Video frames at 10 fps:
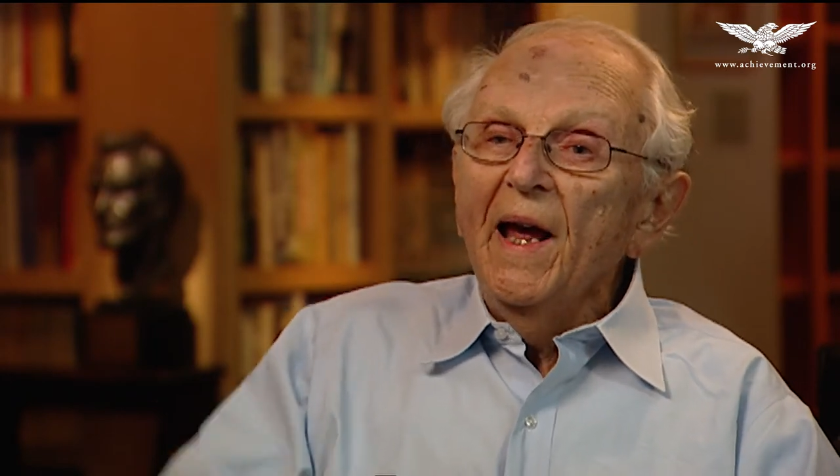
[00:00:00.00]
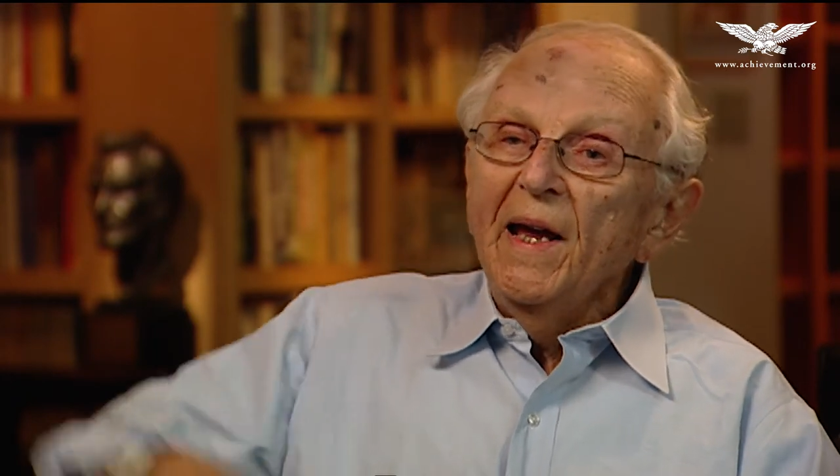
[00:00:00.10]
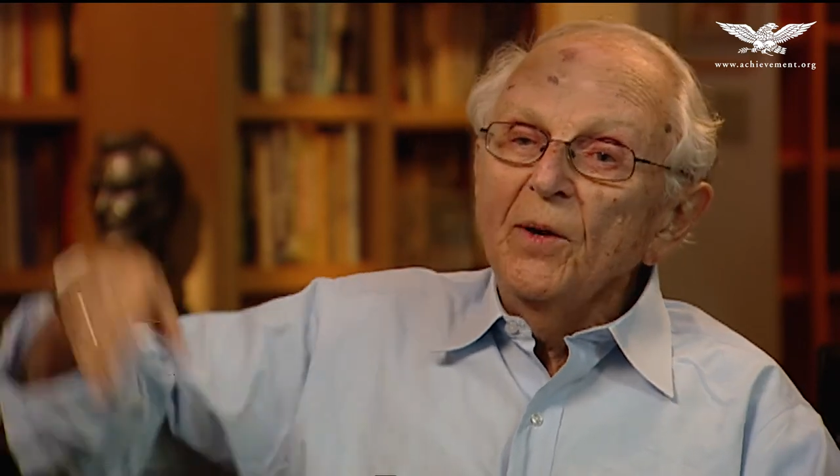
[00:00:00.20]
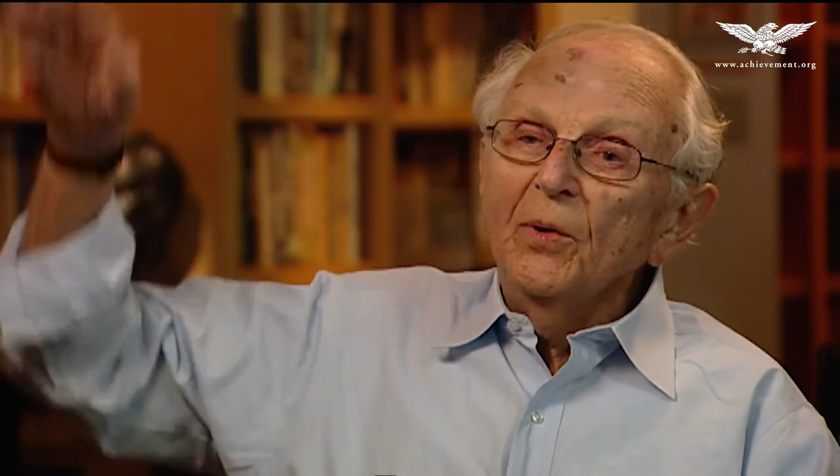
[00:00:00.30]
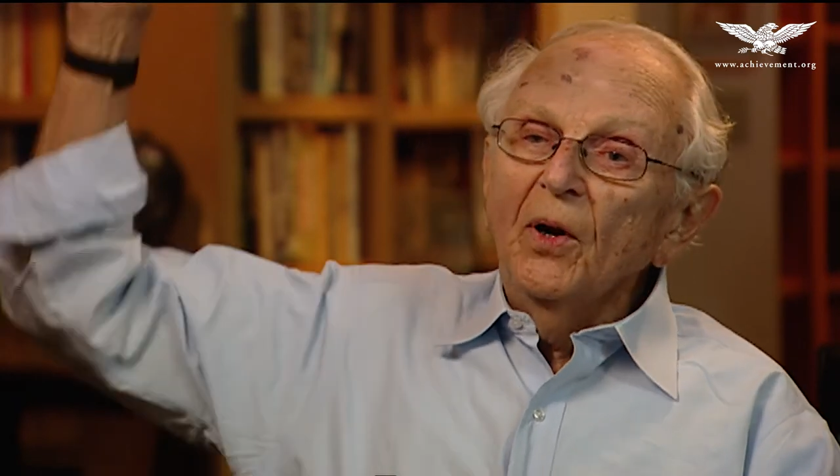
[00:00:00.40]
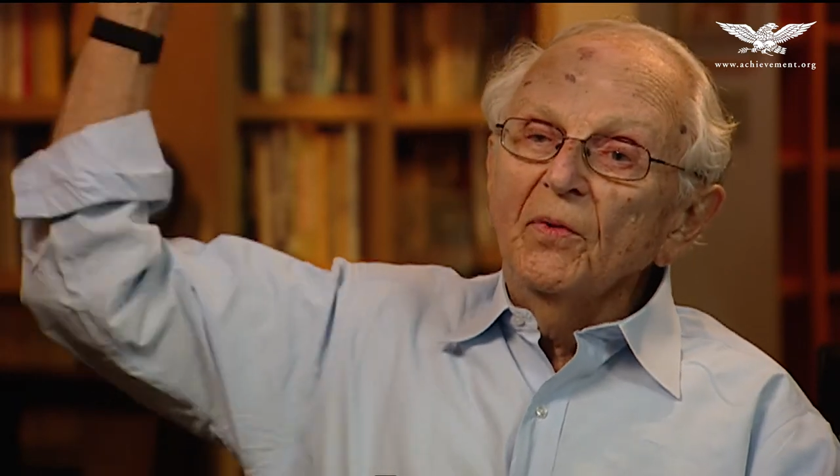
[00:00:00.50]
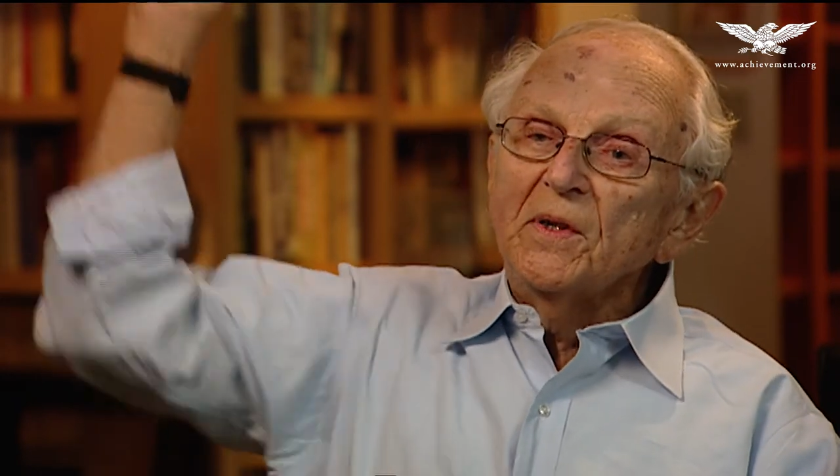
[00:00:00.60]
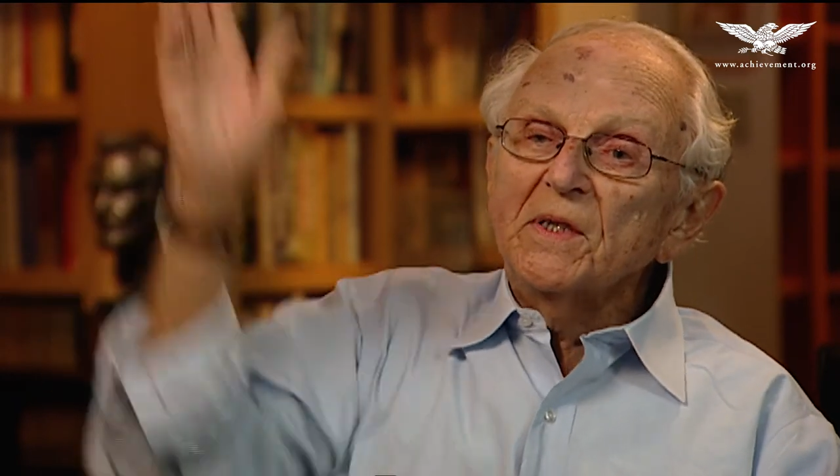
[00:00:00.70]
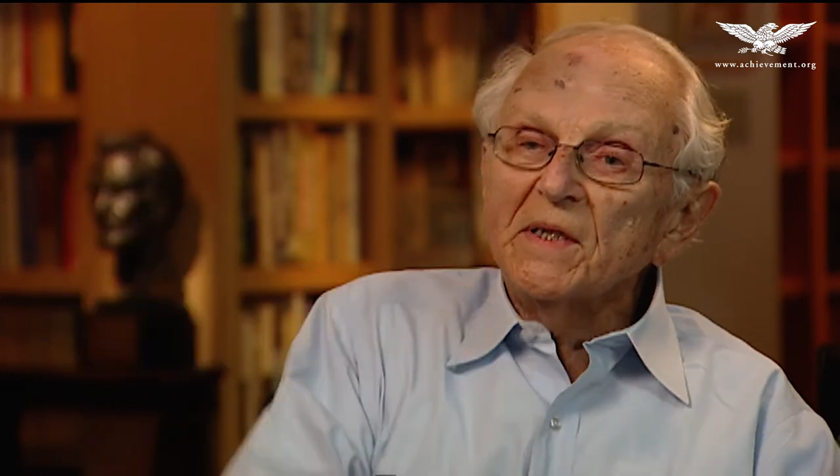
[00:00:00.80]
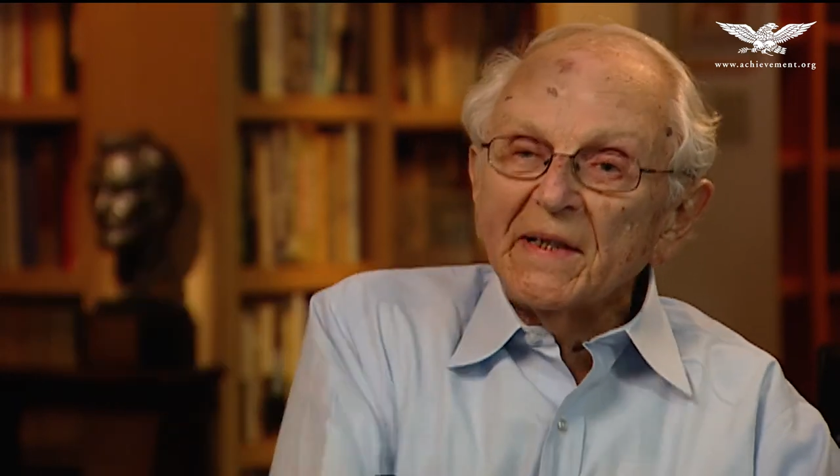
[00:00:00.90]
he would
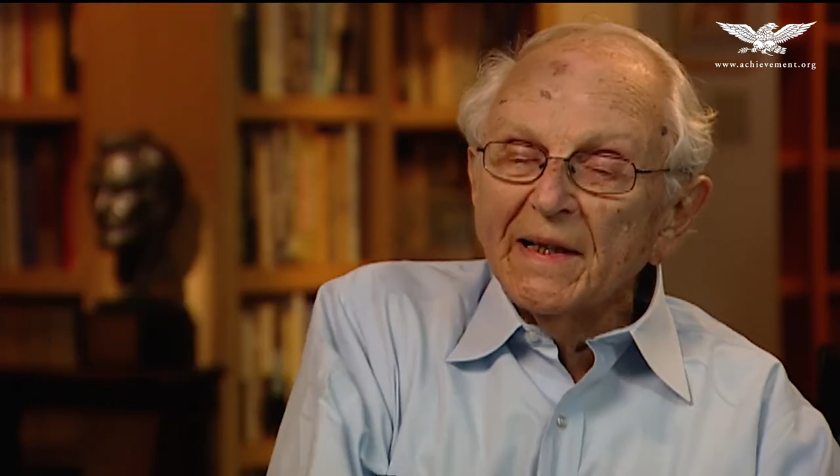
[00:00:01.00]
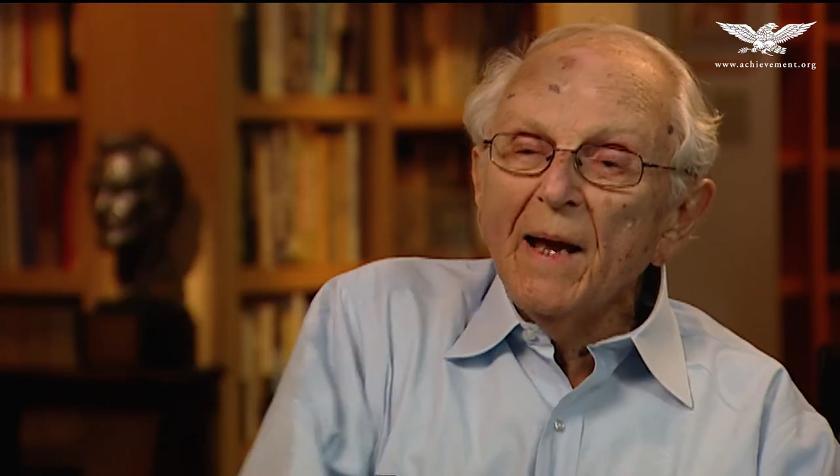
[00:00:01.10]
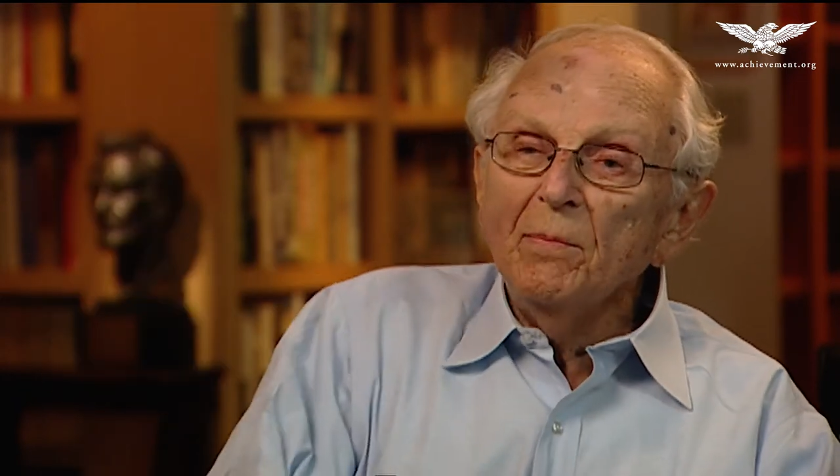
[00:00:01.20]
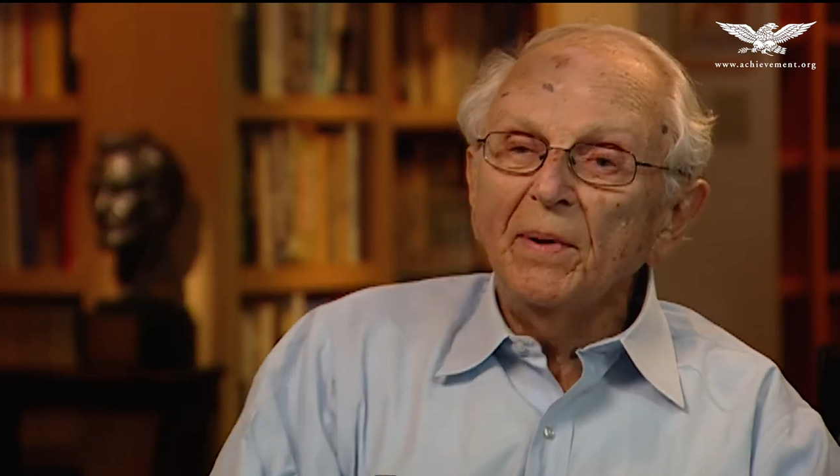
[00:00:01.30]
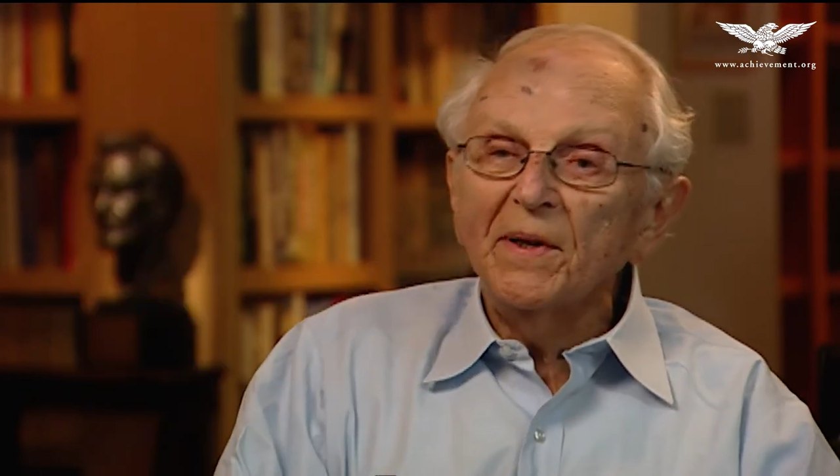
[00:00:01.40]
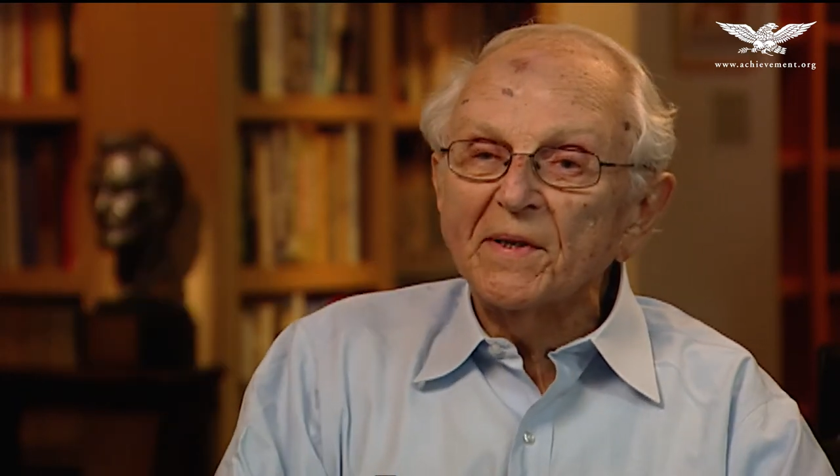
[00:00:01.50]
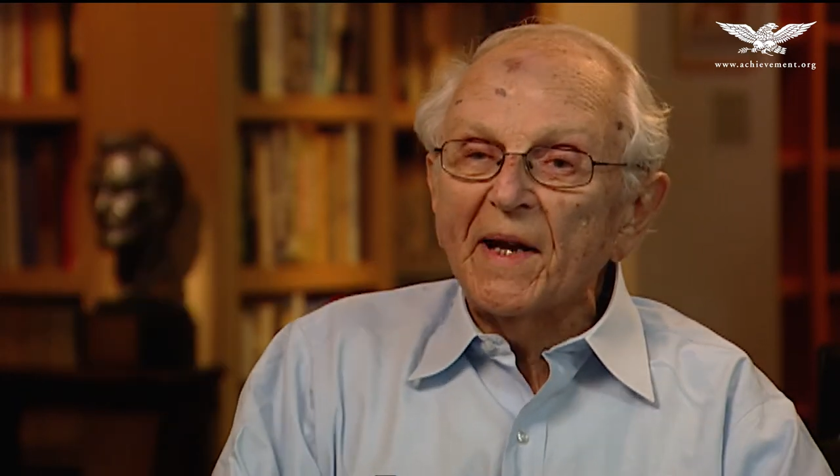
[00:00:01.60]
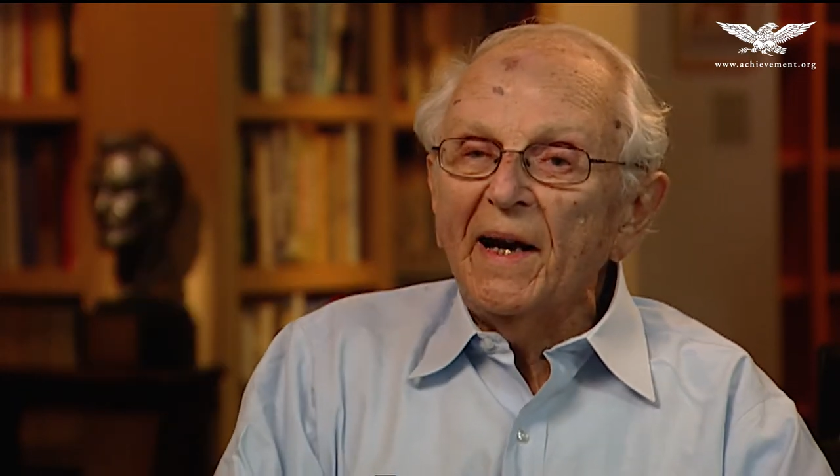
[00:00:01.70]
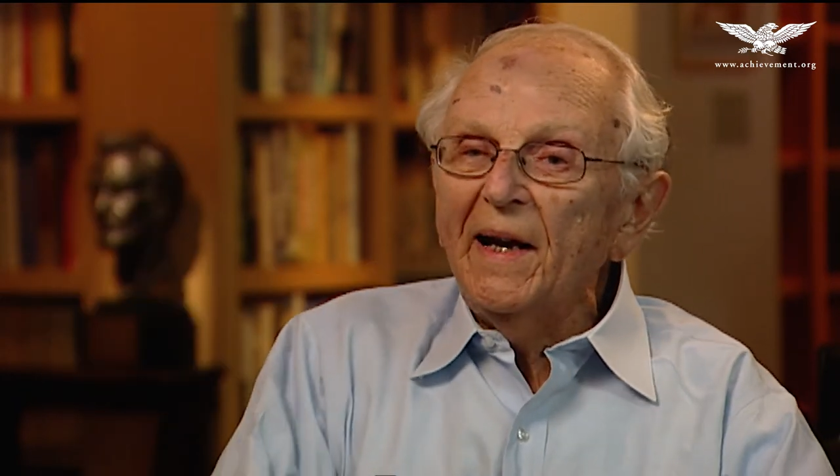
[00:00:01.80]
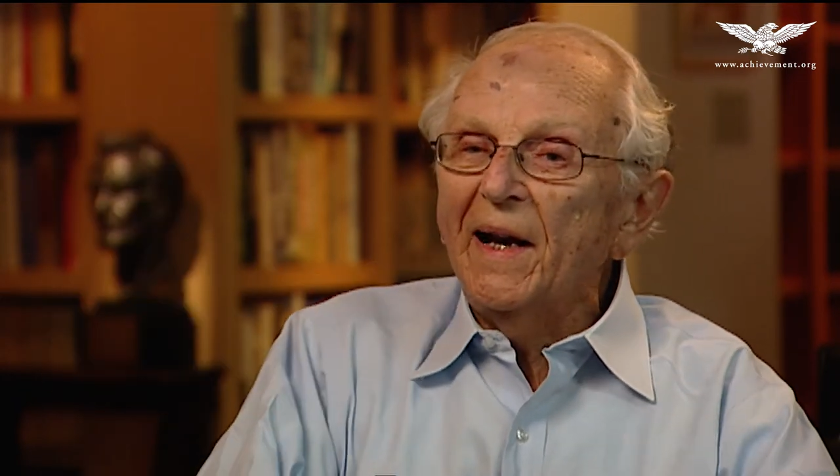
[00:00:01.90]
often slap his
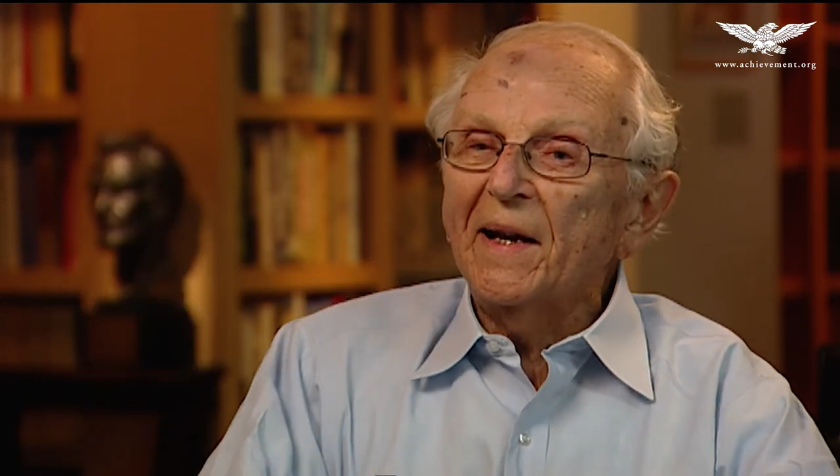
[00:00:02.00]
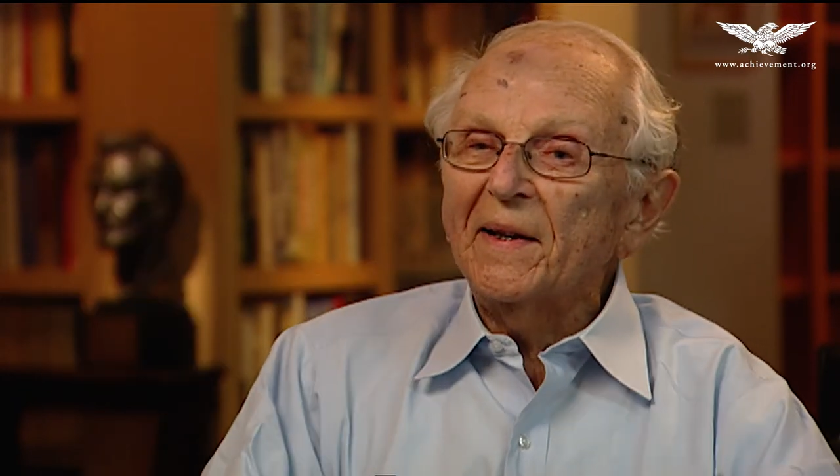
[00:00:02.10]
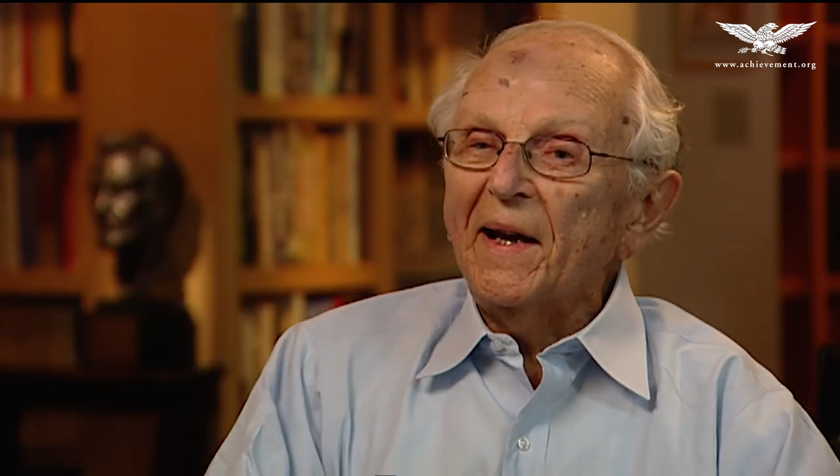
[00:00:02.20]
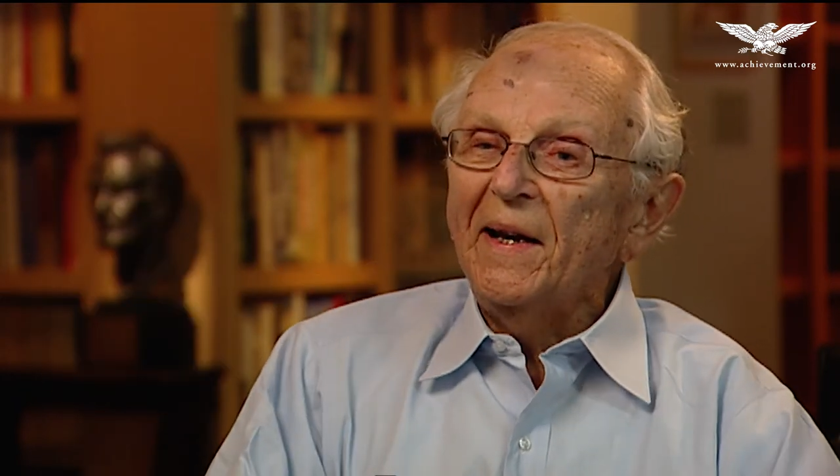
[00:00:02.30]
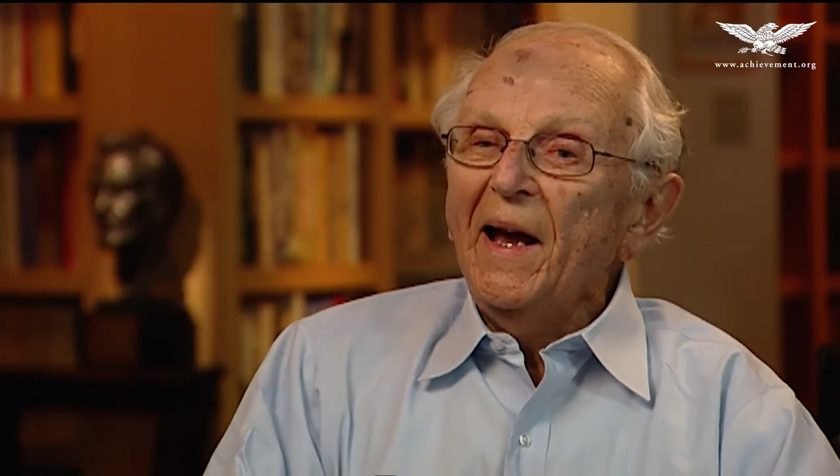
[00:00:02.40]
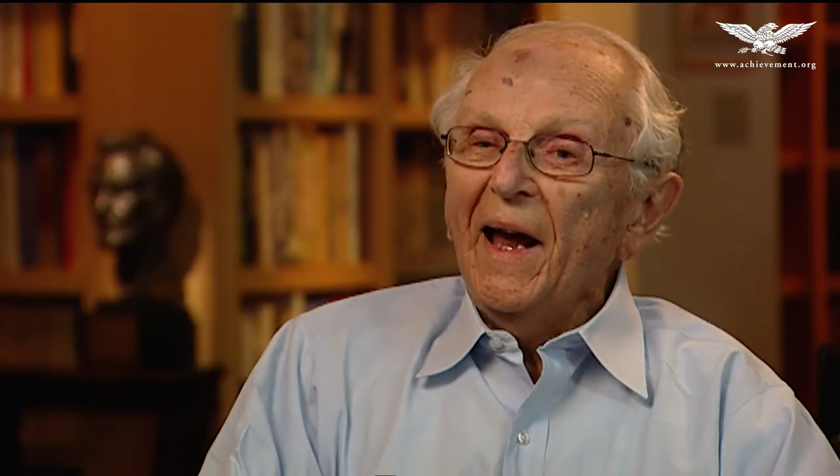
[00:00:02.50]
thigh like that,